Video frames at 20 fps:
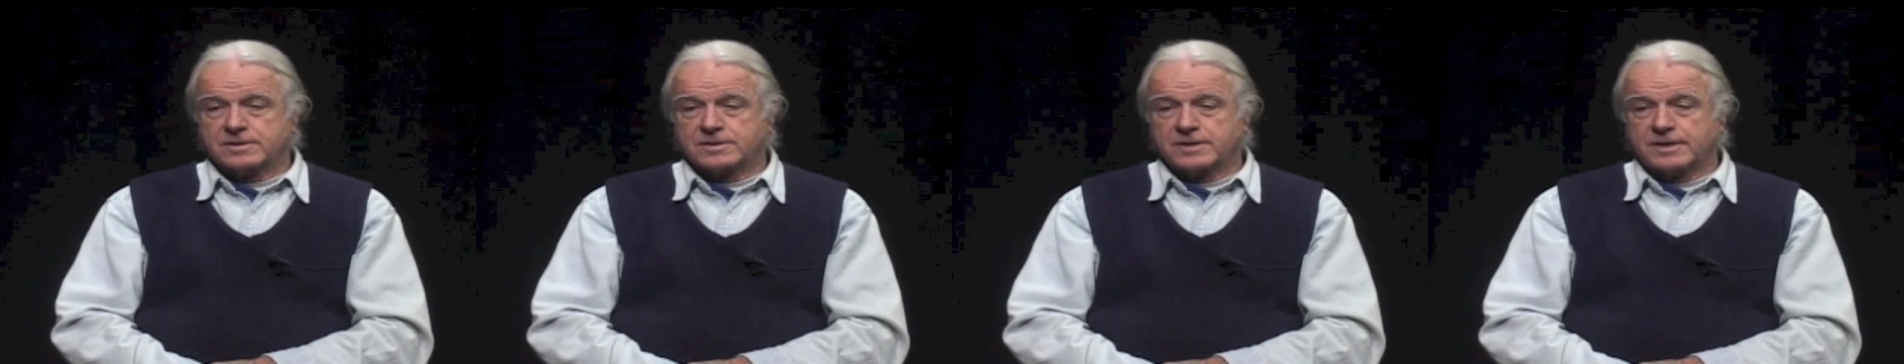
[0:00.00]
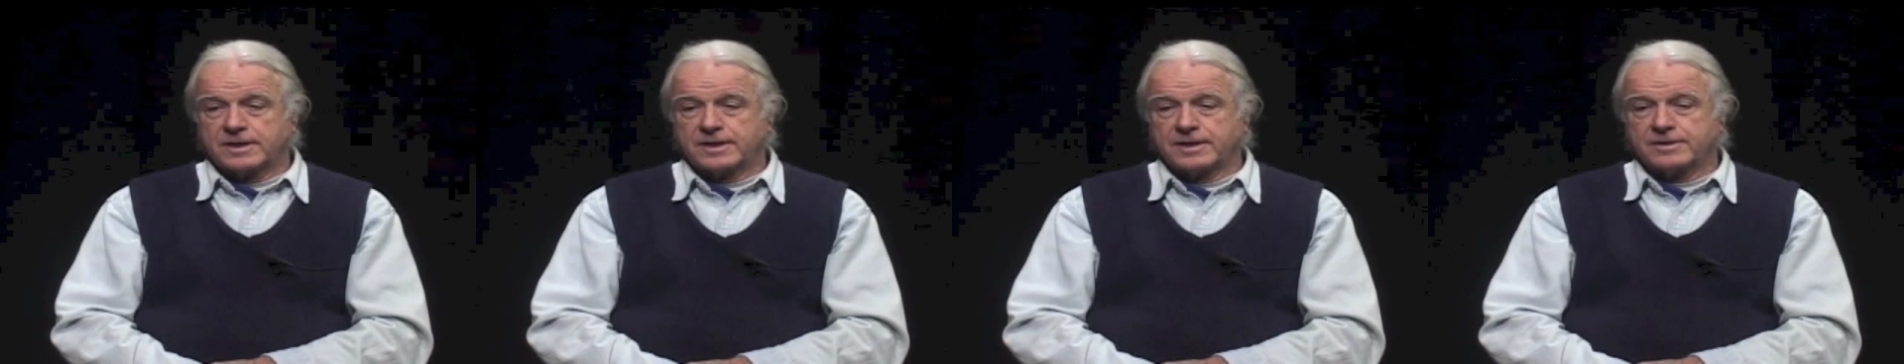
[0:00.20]

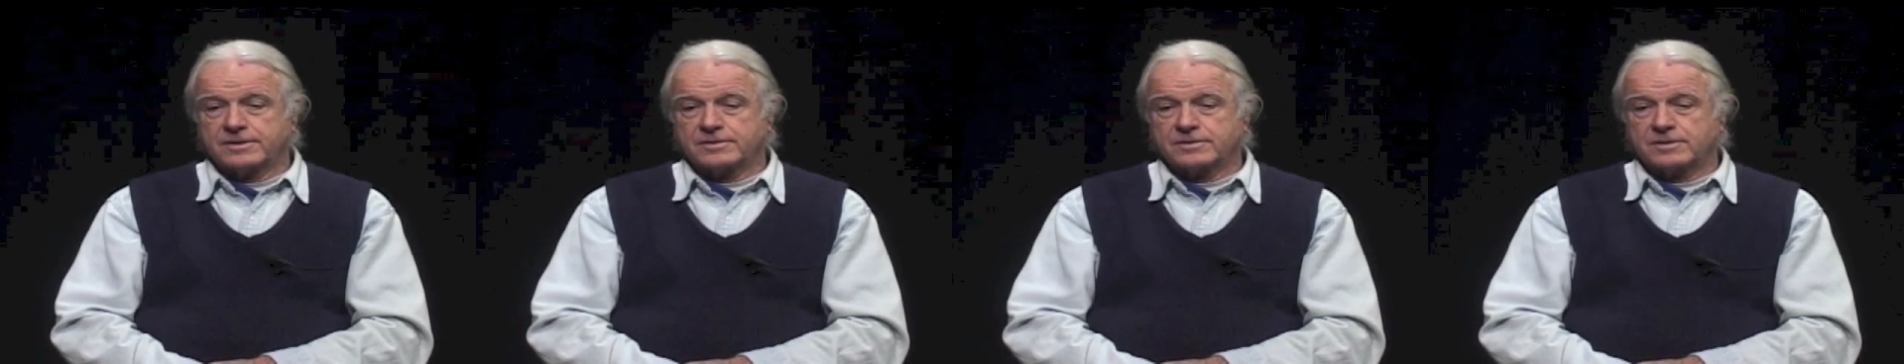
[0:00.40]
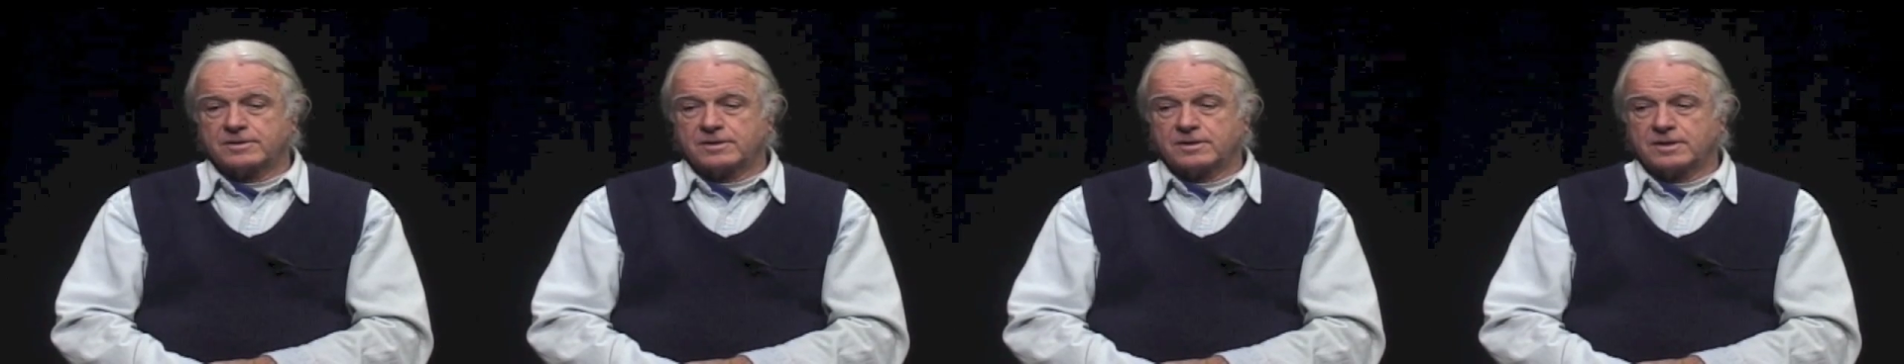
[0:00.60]

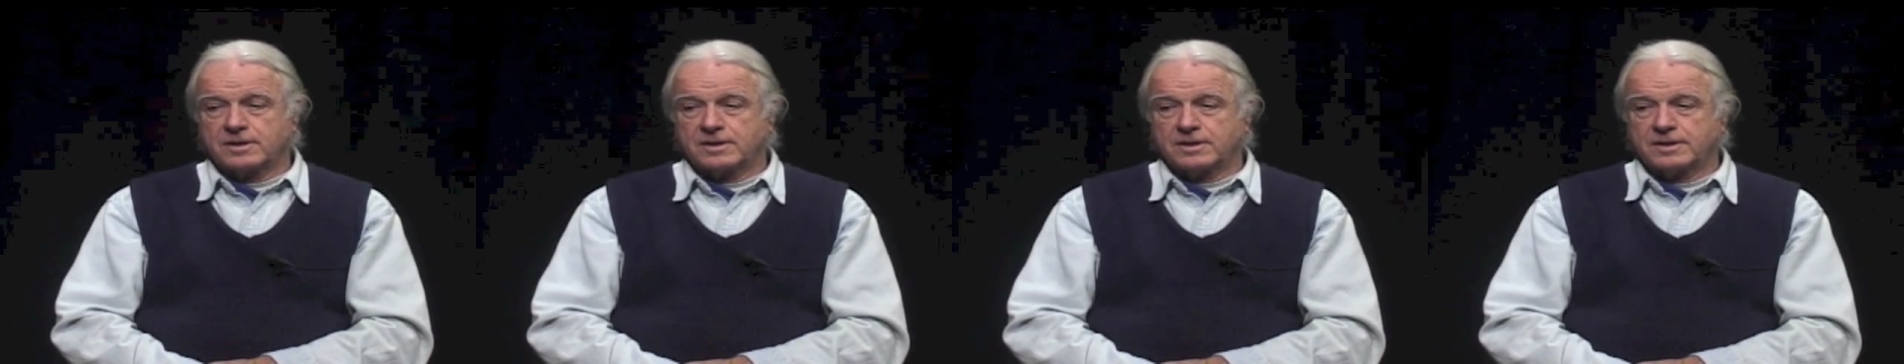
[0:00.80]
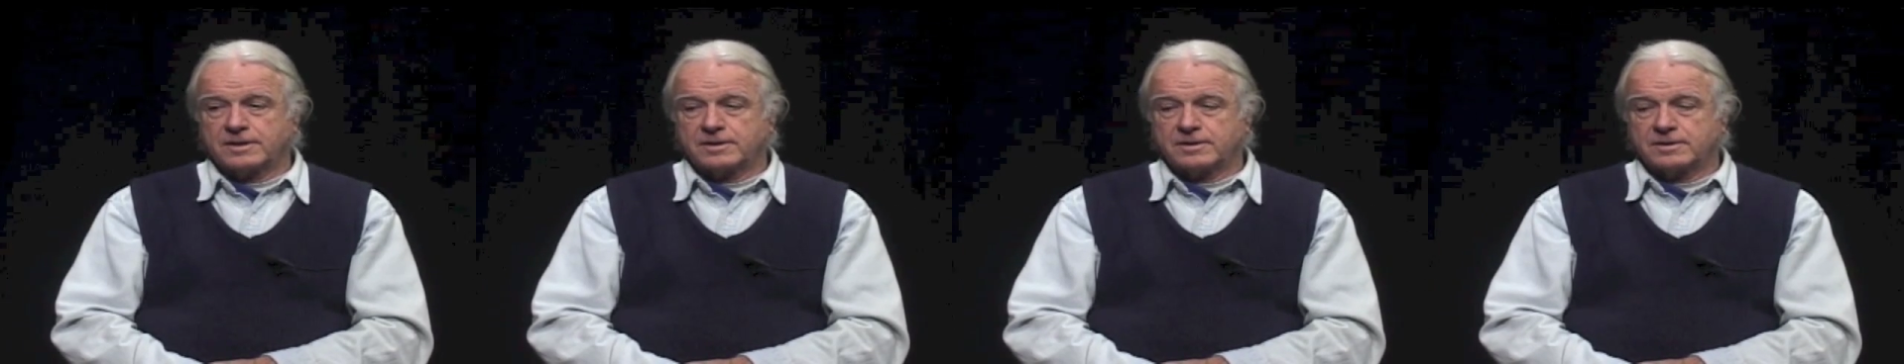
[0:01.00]
diagonal
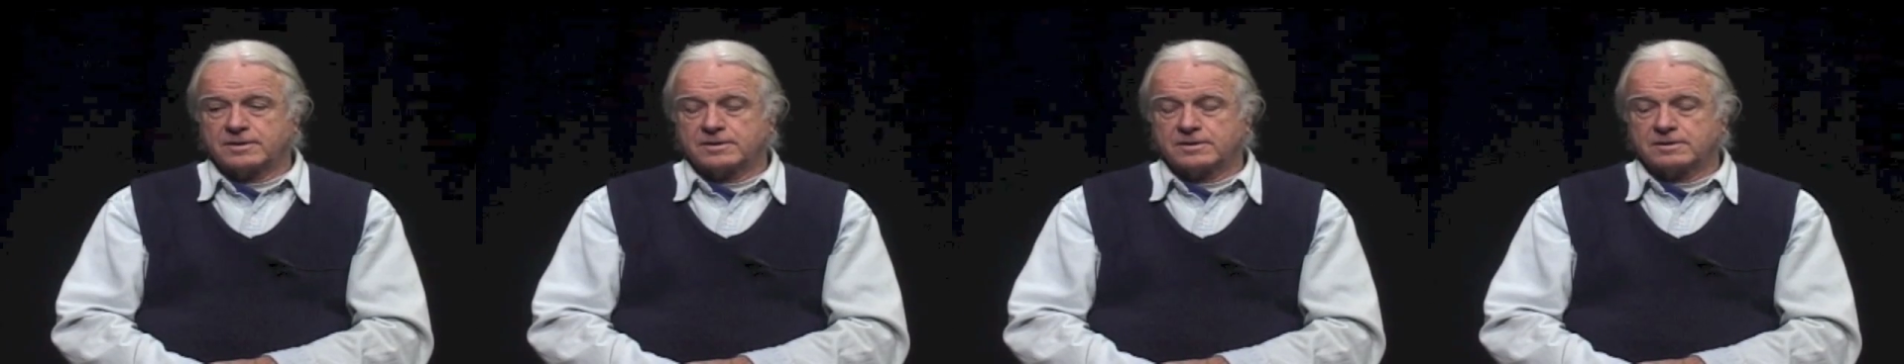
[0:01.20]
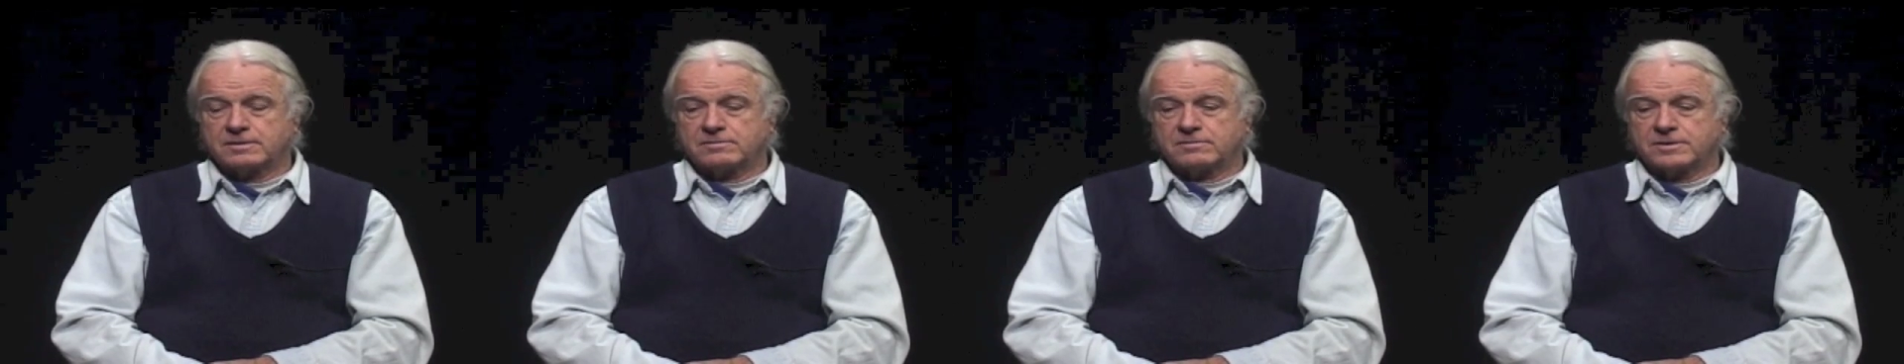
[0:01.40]
line
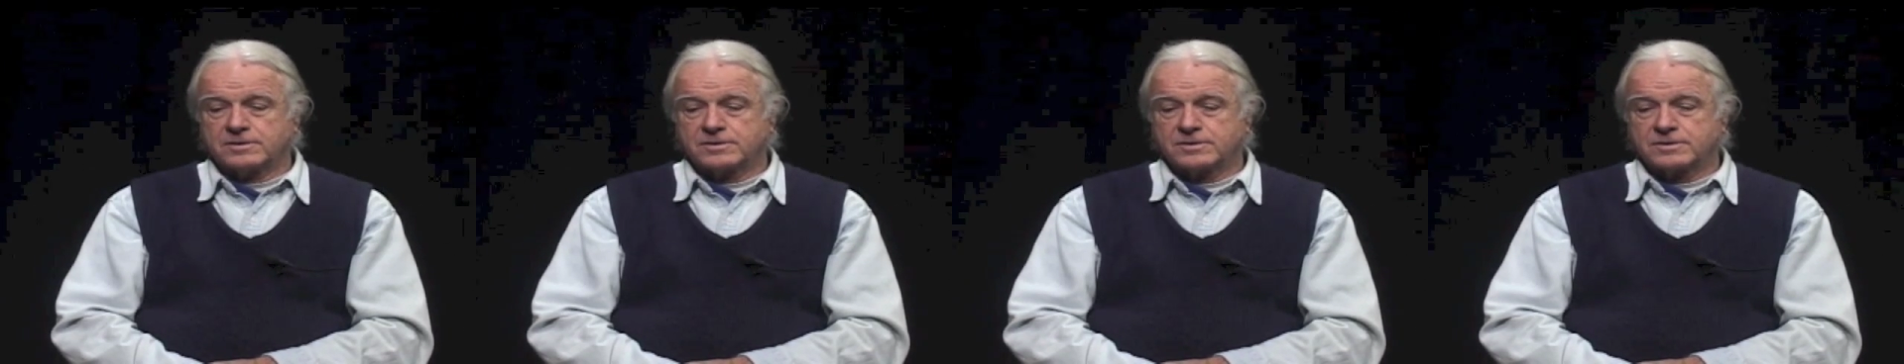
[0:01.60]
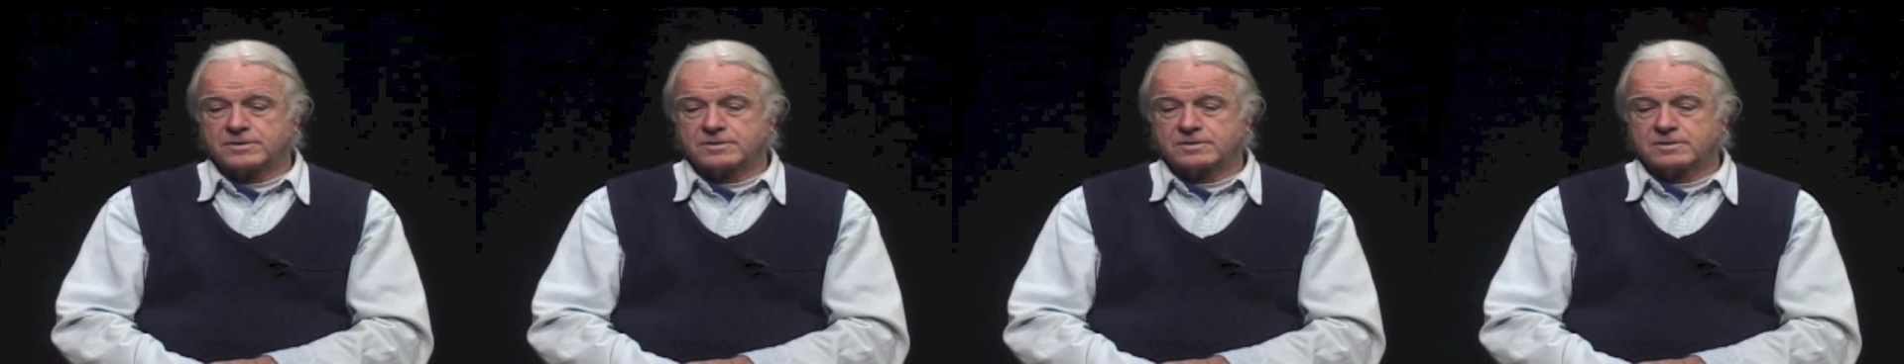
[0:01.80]

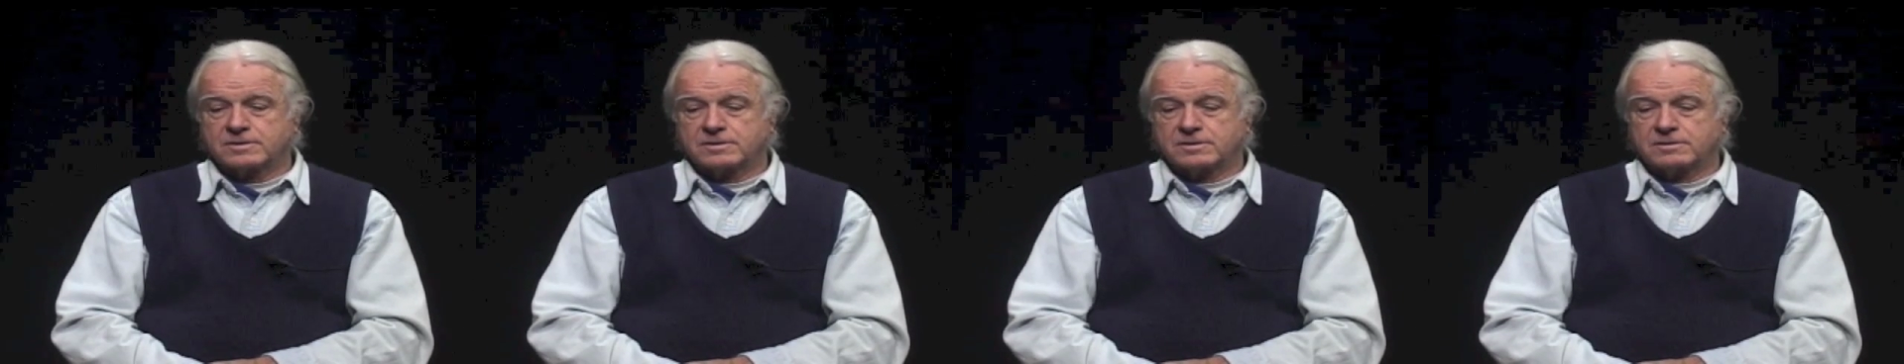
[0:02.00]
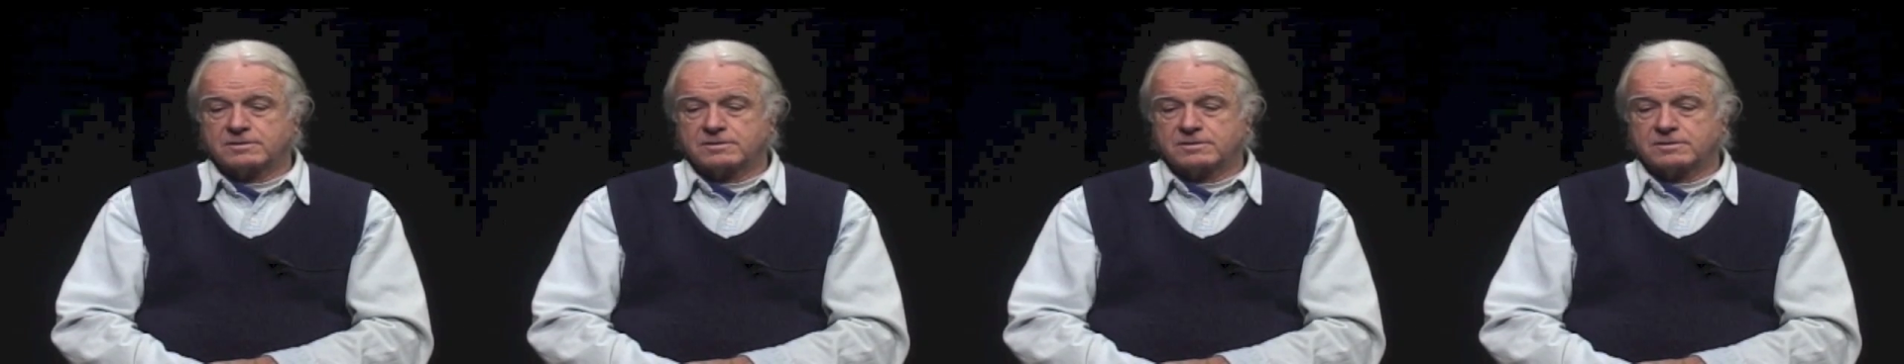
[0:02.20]
was